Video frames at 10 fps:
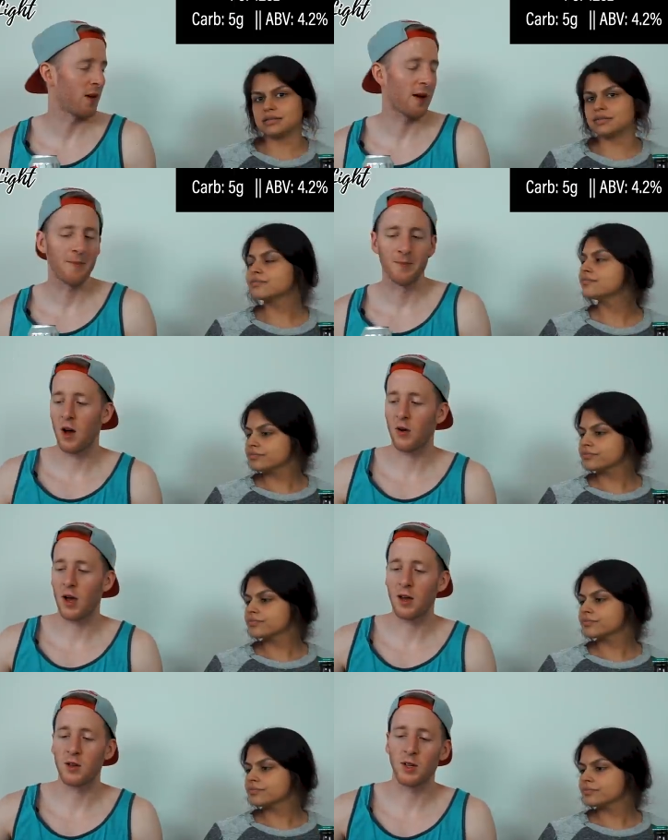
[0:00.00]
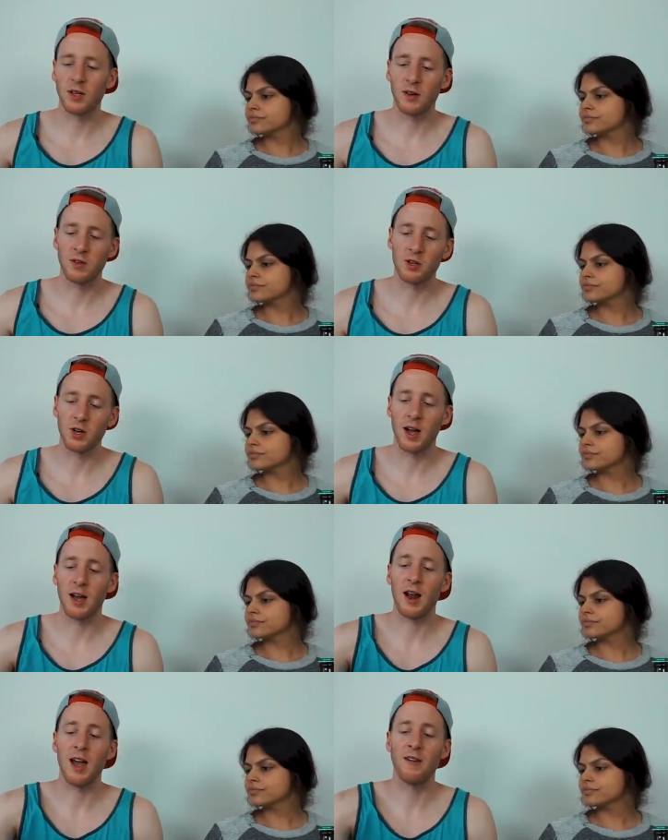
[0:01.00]
Speaker 1: Yeah.
Speaker 2: Okay, so let's give this a try.
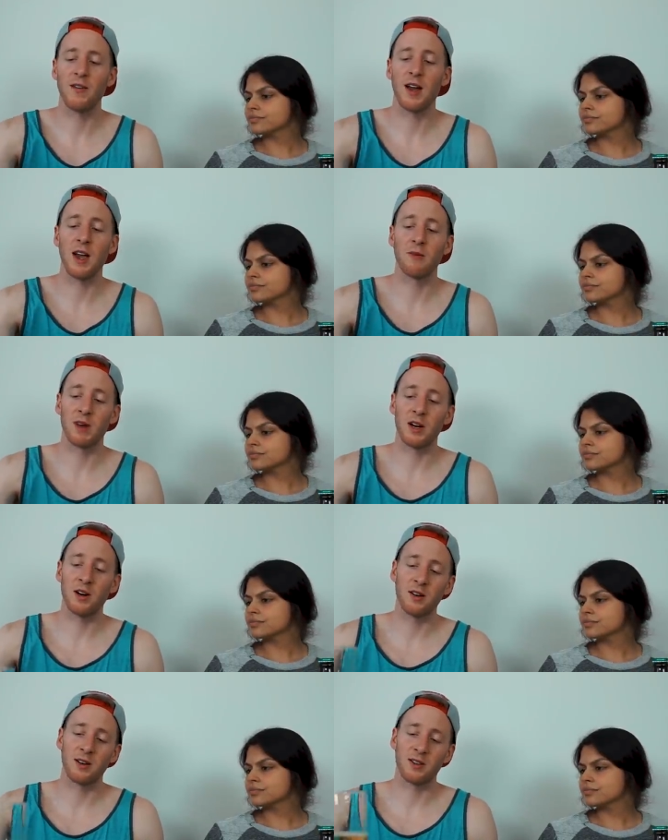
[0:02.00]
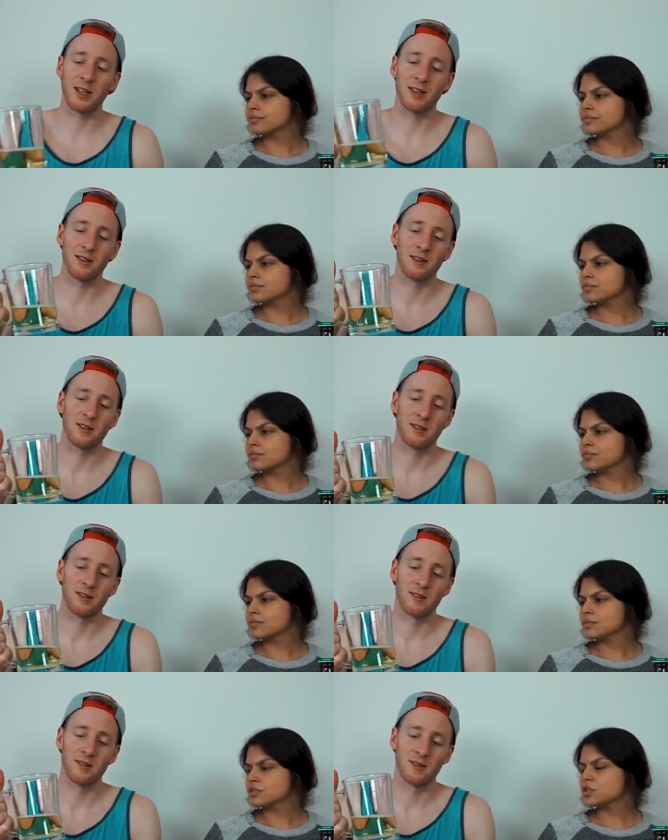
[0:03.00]
And I have not had beer in like...
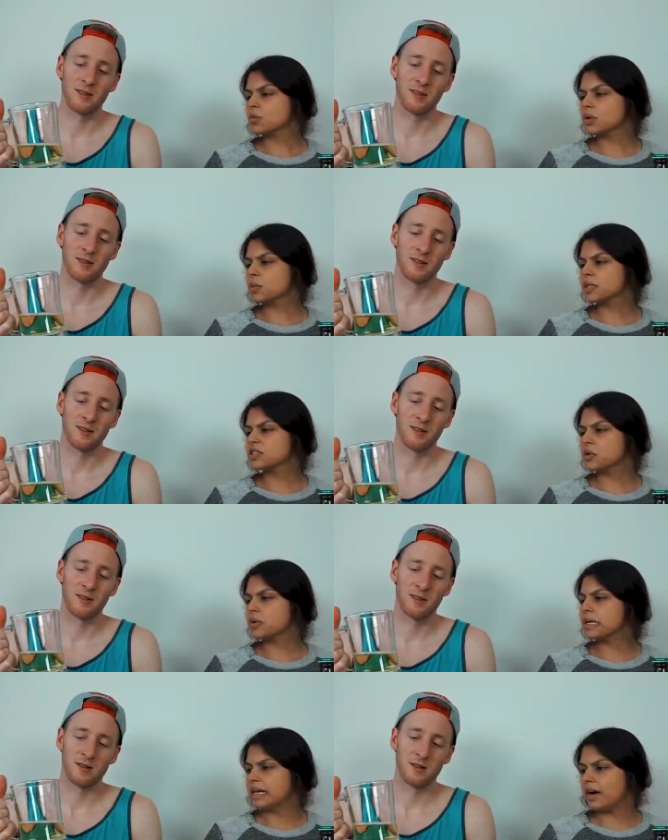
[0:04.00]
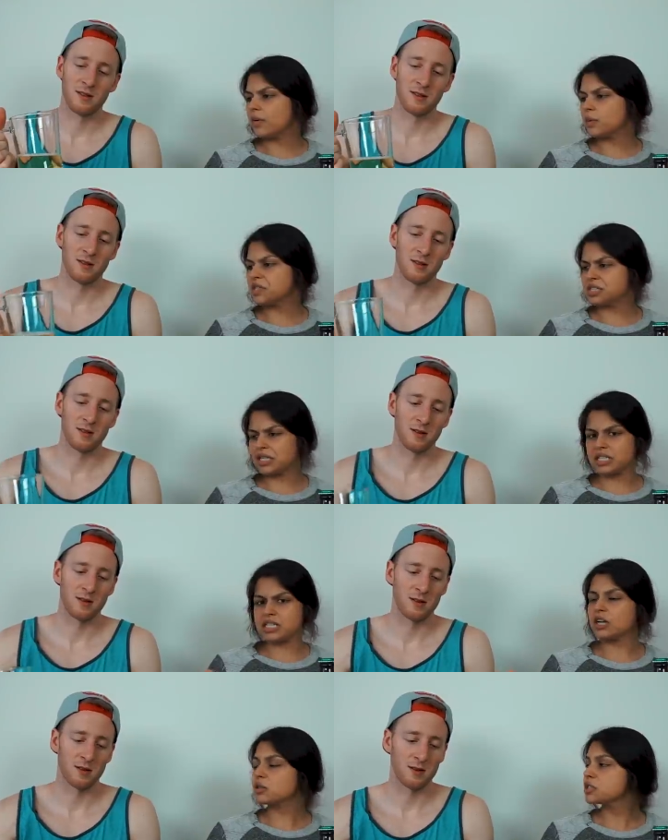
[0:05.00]
Speaker 1: So what are we doing now? Are we just going
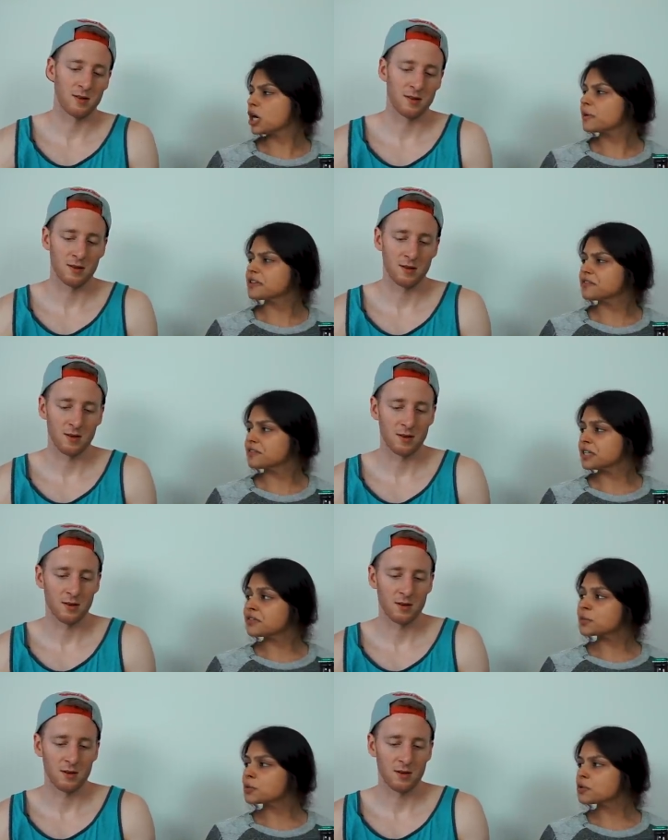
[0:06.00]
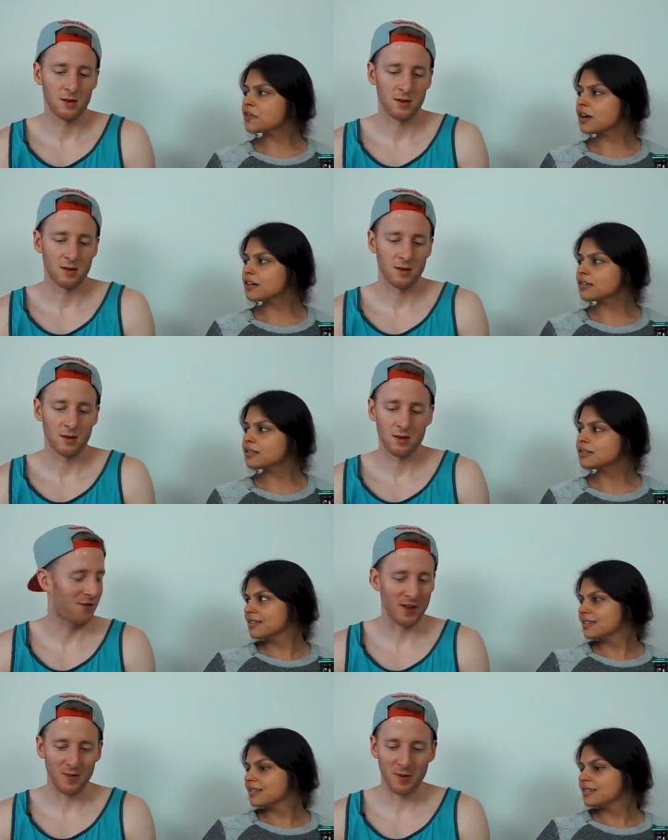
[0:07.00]
to talk about the flavor profile?
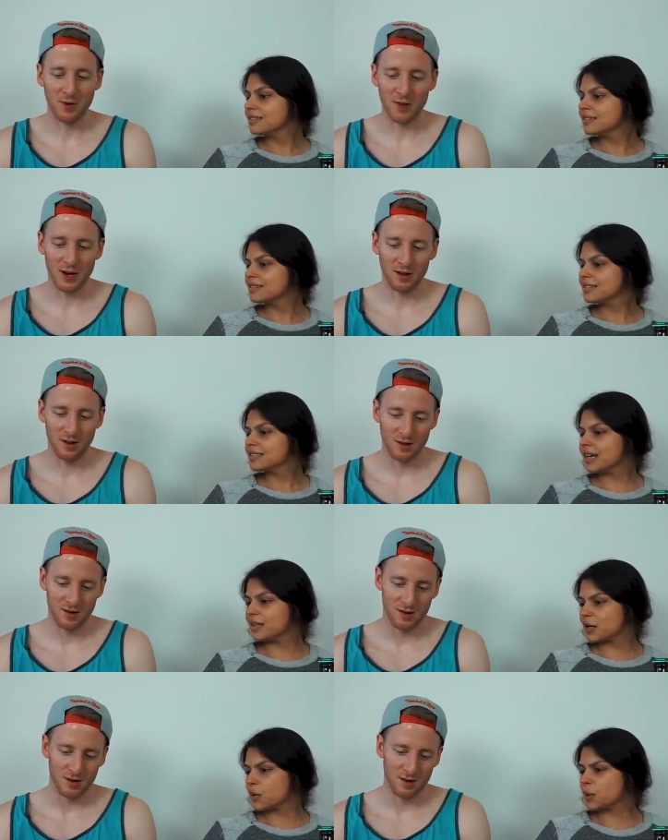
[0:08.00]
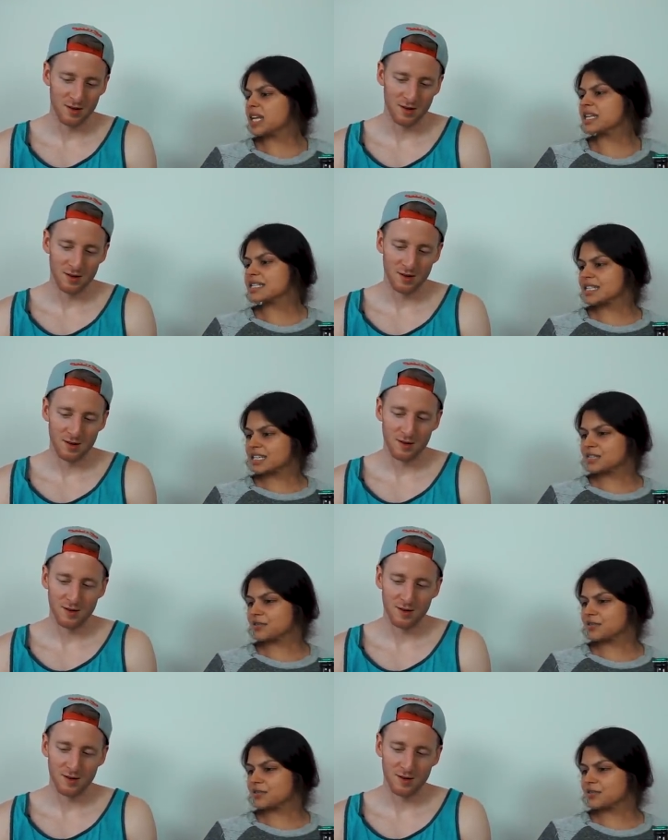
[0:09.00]
Speaker 2: Flavor profile?
Speaker 1: Yeah, like are we going to discuss the